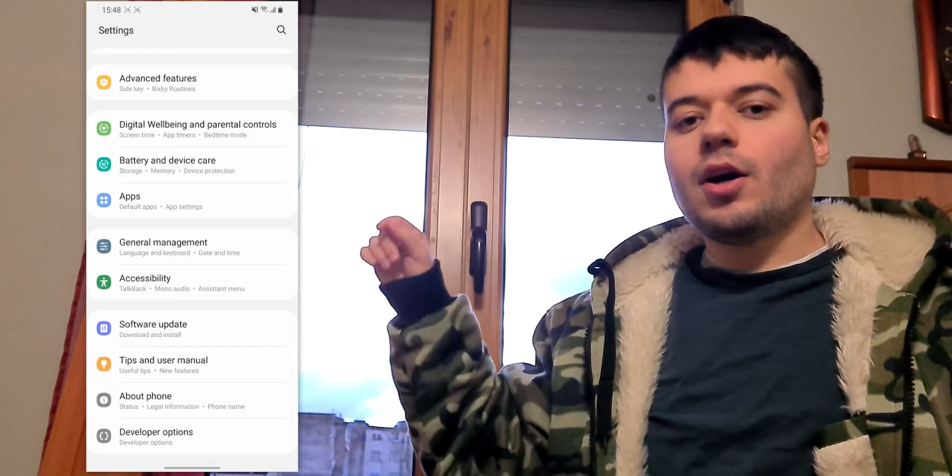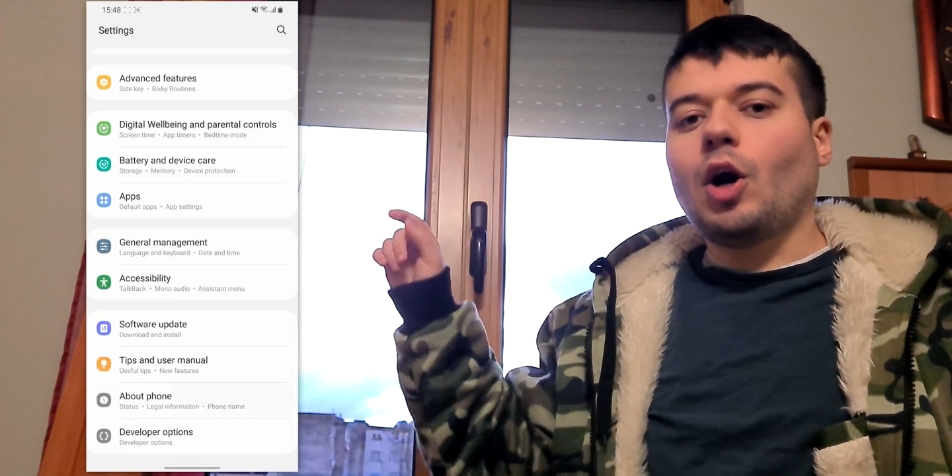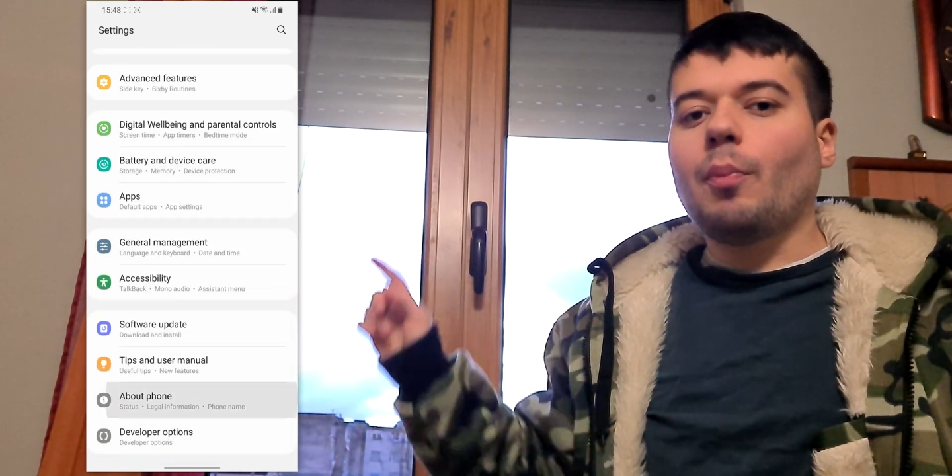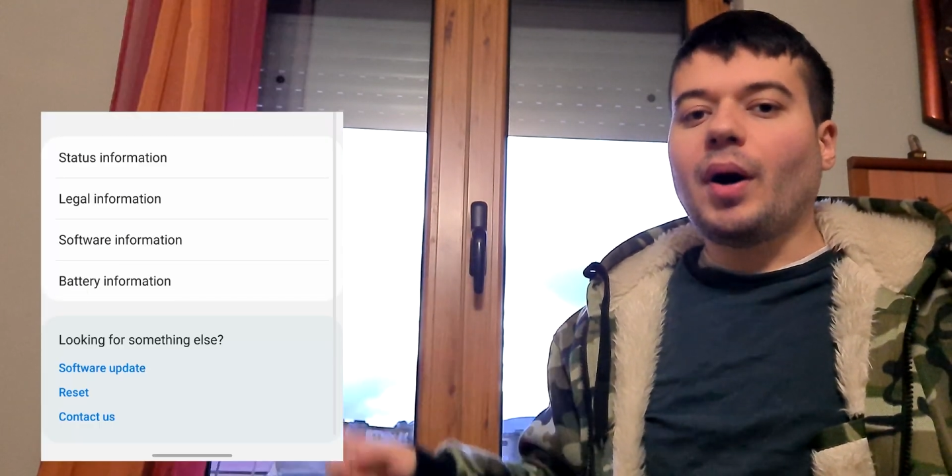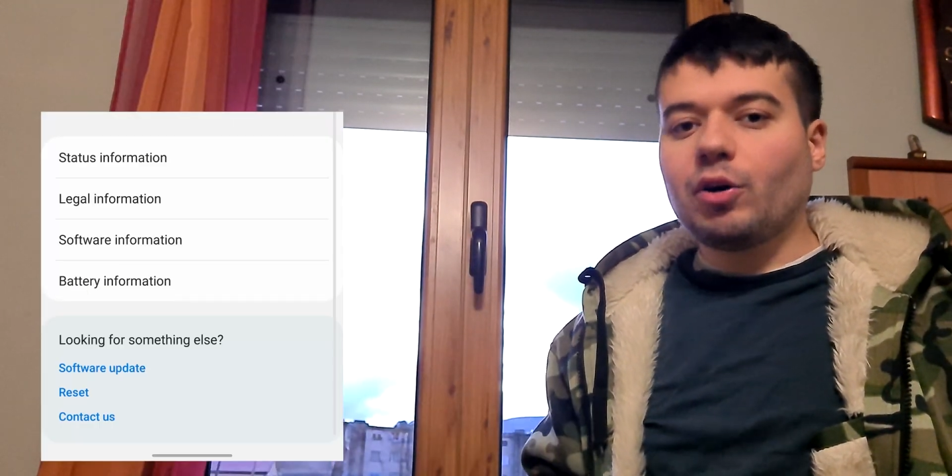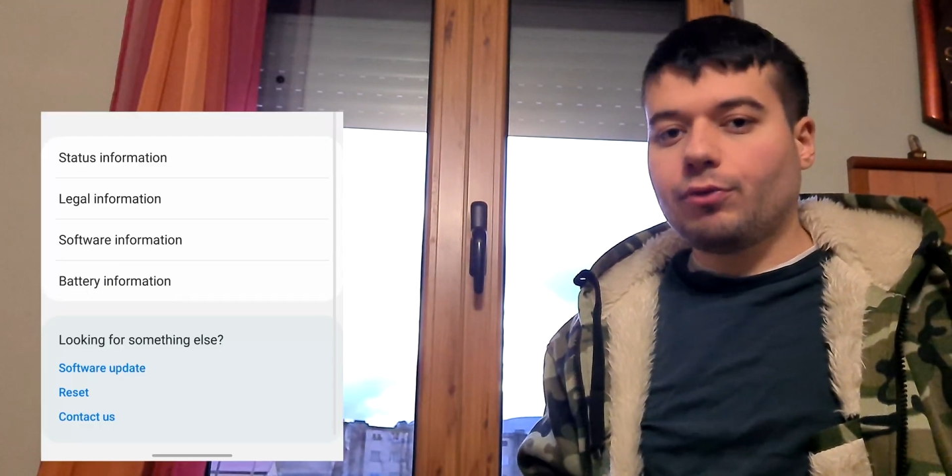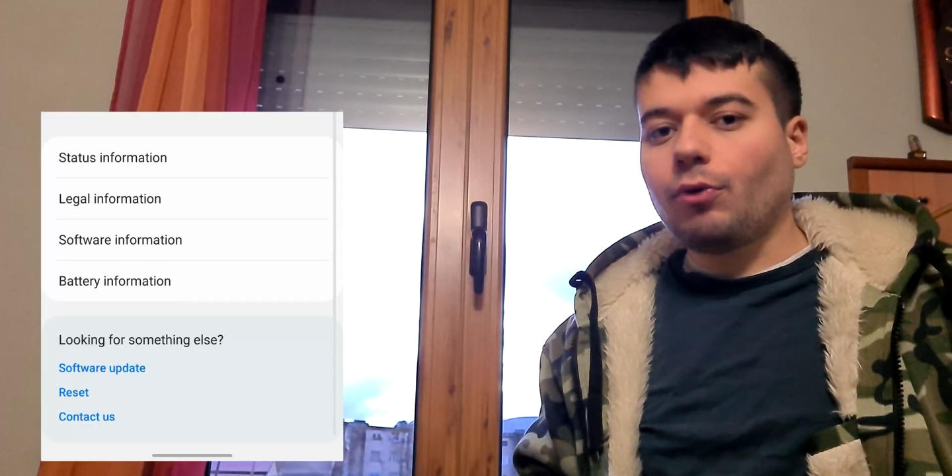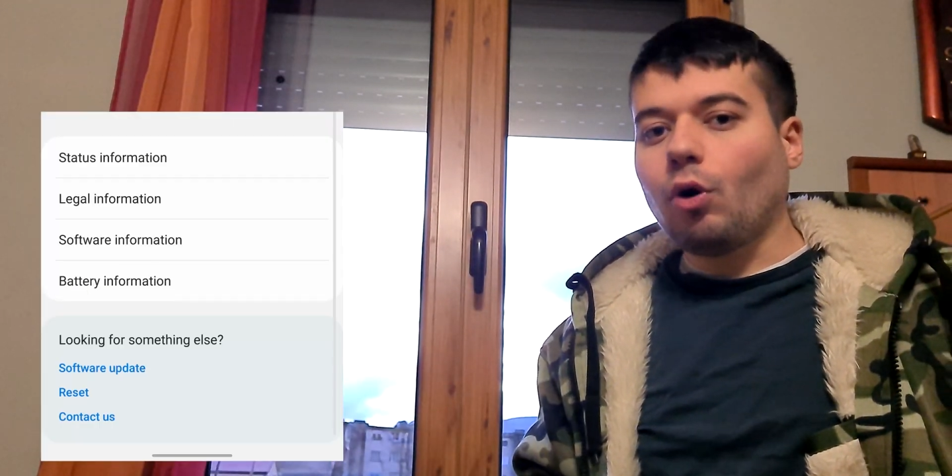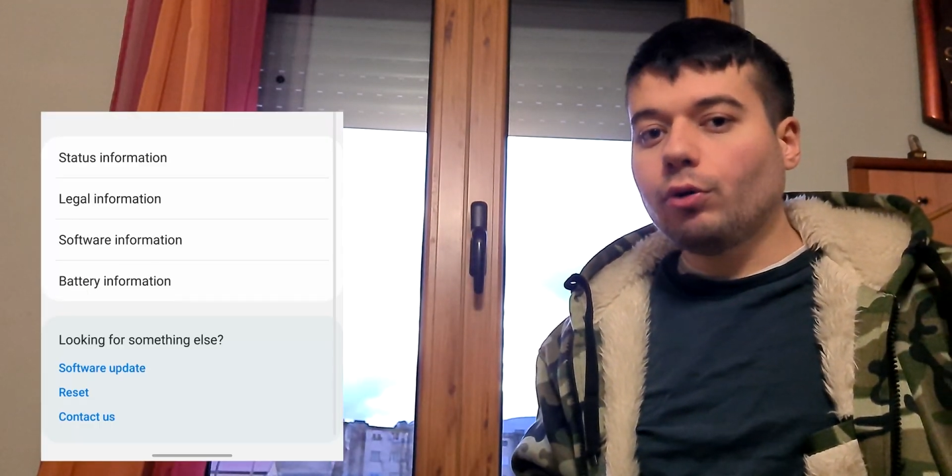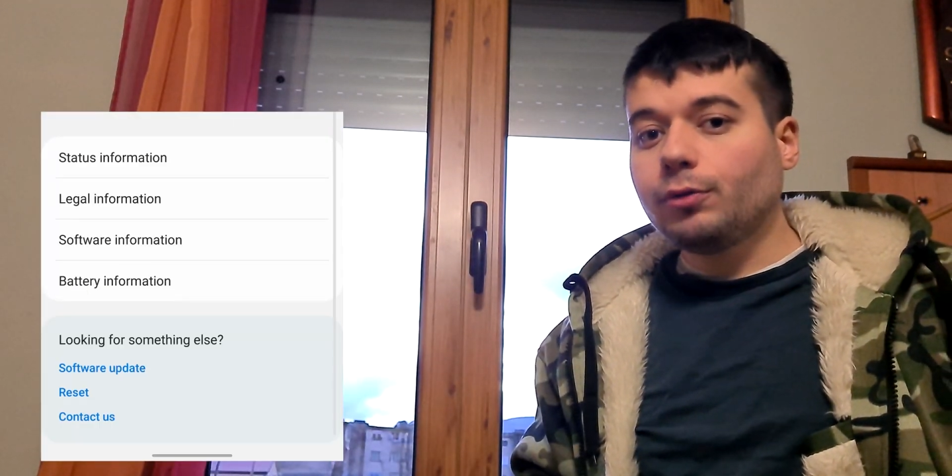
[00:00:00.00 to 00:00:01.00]
about
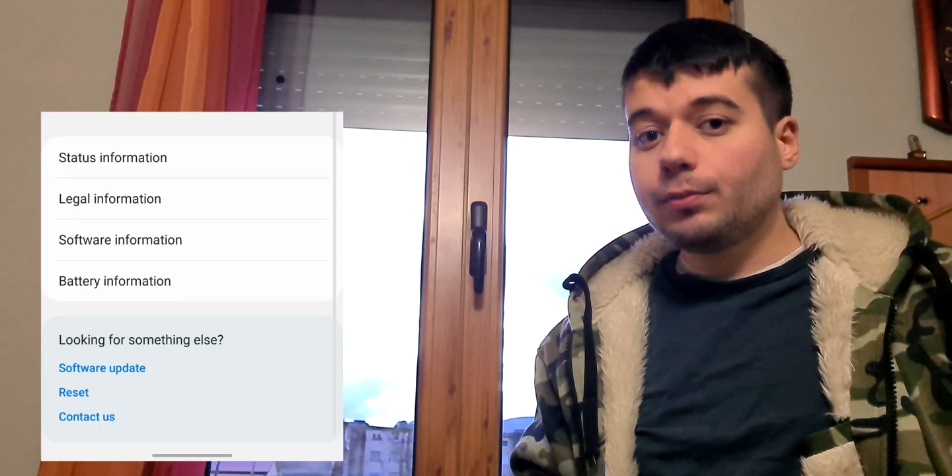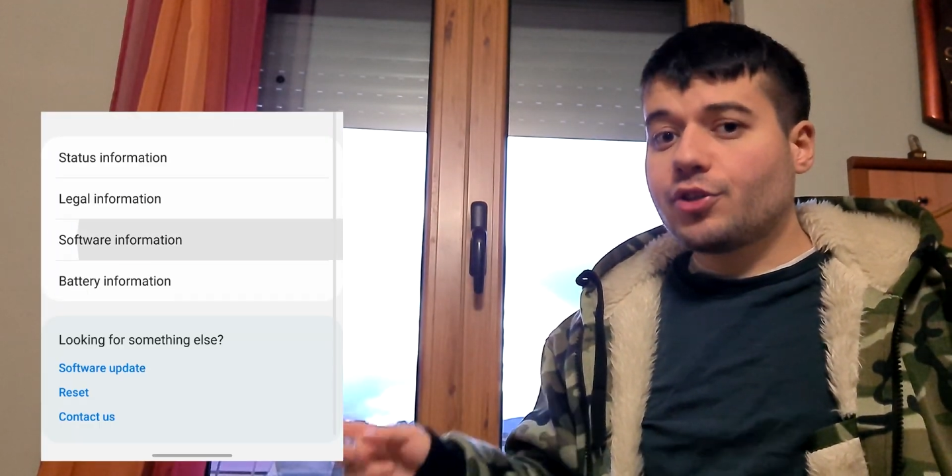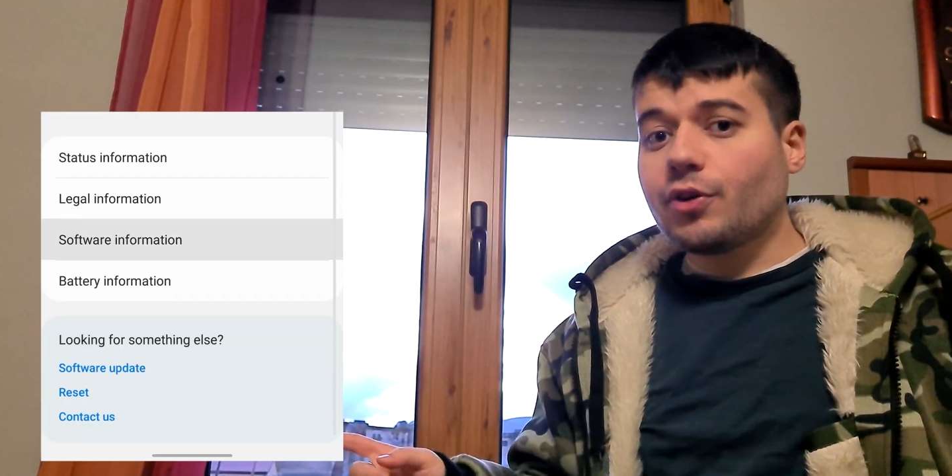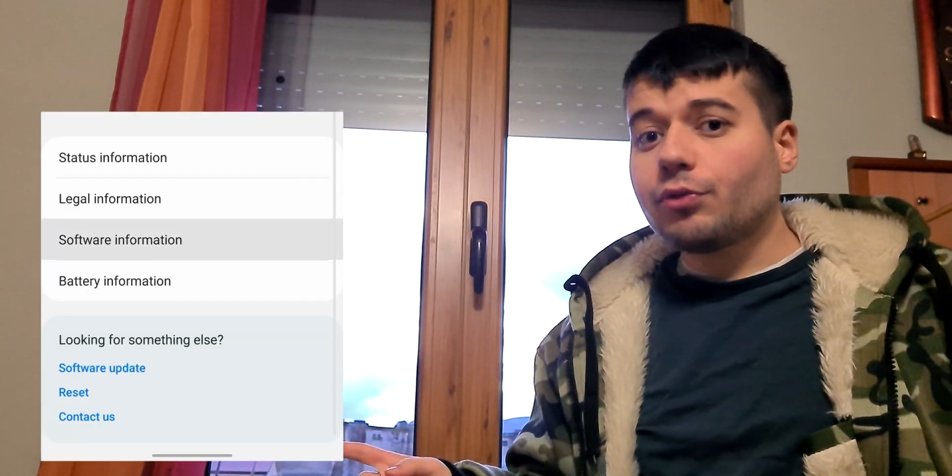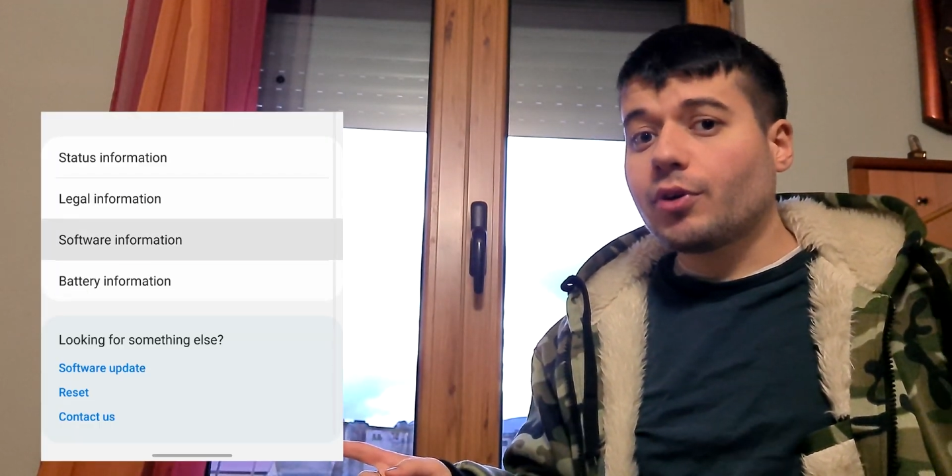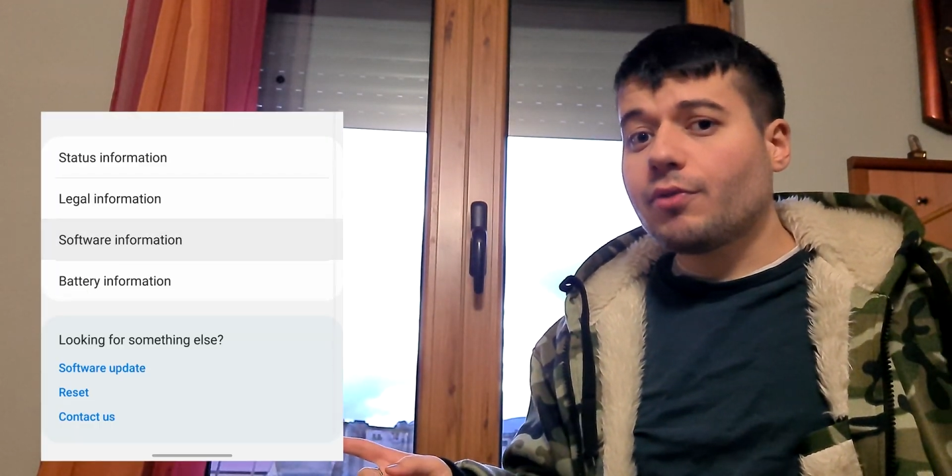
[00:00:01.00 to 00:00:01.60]
phone, software